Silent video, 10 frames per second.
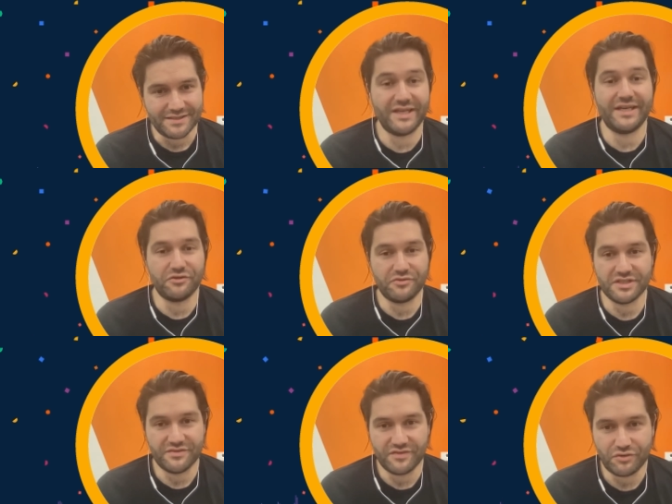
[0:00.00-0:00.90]

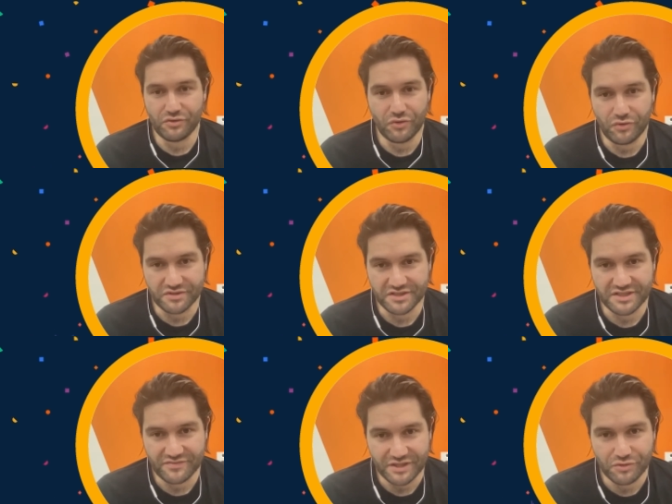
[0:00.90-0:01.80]

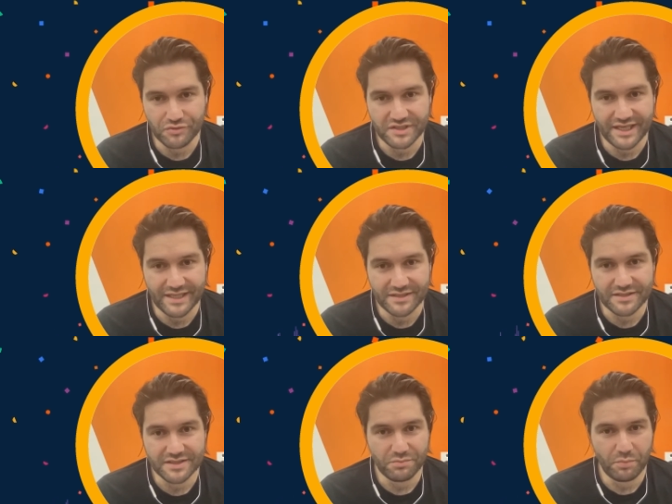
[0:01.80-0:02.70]

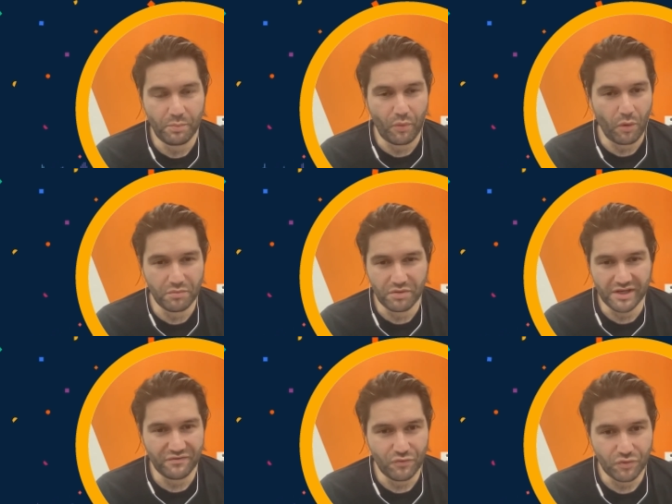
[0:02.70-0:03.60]
$972.72, probably
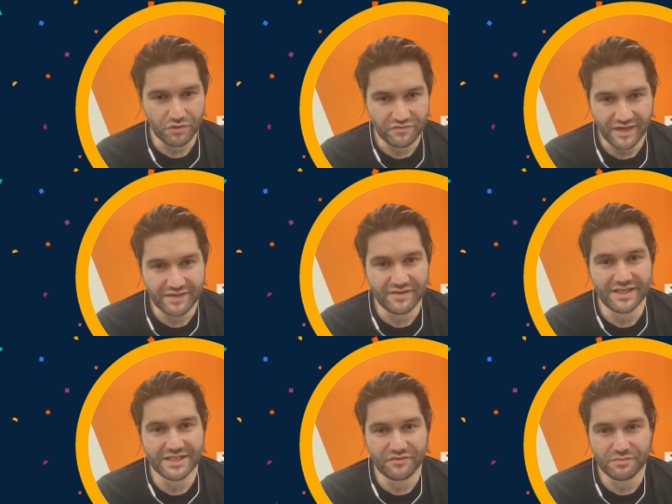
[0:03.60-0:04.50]
4 or 5
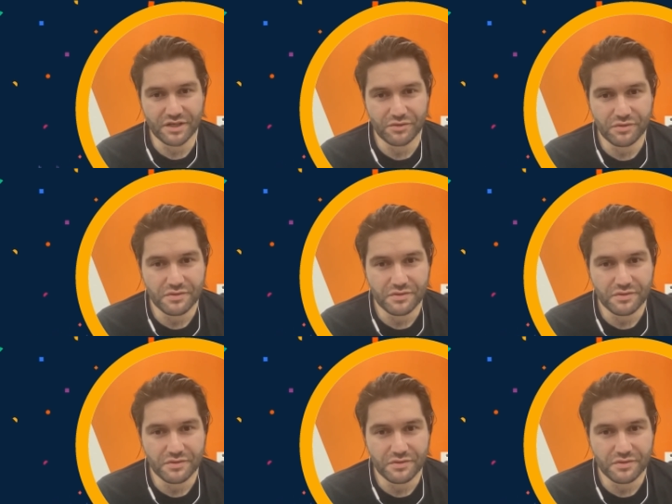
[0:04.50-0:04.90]
days from now.